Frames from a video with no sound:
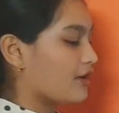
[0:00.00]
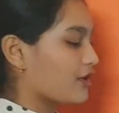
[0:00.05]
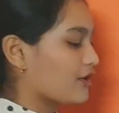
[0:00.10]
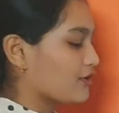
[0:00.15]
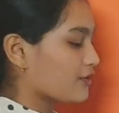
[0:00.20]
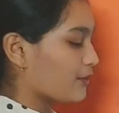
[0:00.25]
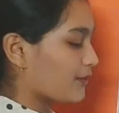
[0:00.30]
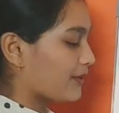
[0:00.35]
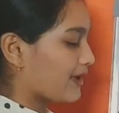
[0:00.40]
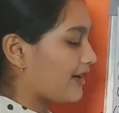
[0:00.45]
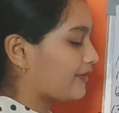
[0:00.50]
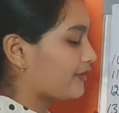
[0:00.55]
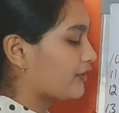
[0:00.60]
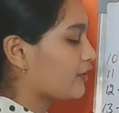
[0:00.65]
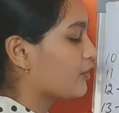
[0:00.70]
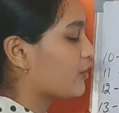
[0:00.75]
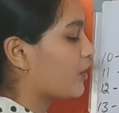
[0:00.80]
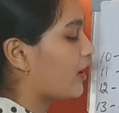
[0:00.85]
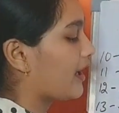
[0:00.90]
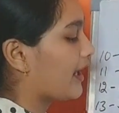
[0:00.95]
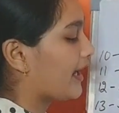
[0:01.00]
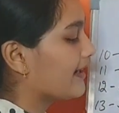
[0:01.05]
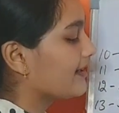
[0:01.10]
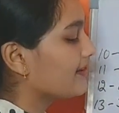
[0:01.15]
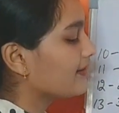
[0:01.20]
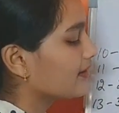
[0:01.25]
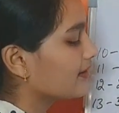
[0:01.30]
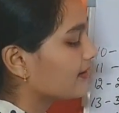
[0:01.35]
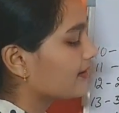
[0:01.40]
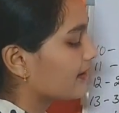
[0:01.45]
So we have to draw a
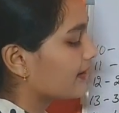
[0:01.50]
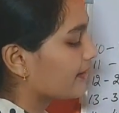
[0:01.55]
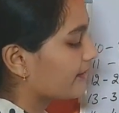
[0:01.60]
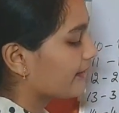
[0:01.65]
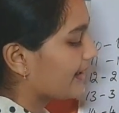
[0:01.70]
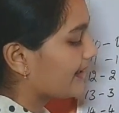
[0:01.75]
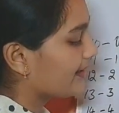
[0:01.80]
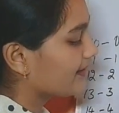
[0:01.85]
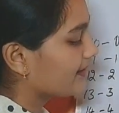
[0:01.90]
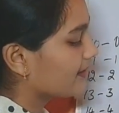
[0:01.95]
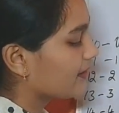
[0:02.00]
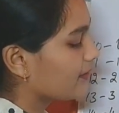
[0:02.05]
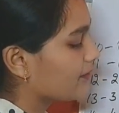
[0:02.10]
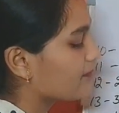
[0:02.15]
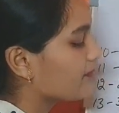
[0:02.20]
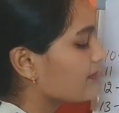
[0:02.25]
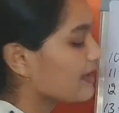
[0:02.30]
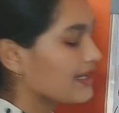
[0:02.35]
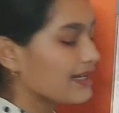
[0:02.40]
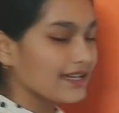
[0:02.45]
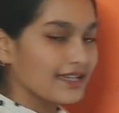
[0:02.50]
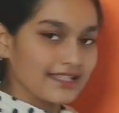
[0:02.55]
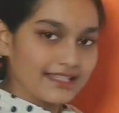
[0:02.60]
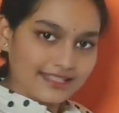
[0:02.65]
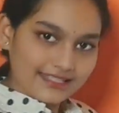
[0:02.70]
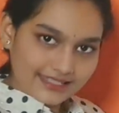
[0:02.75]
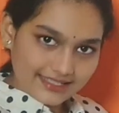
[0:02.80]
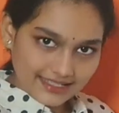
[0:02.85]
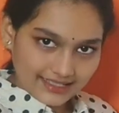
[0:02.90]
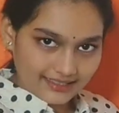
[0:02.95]
line and write
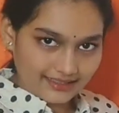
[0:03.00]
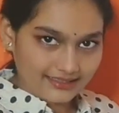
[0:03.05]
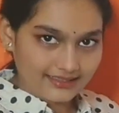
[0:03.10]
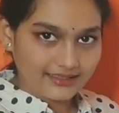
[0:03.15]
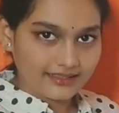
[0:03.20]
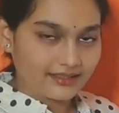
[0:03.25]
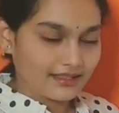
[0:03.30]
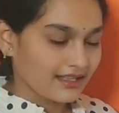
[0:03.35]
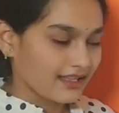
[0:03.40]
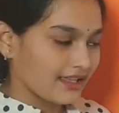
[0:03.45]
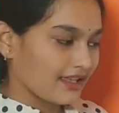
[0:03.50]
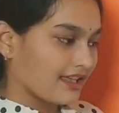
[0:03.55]
6.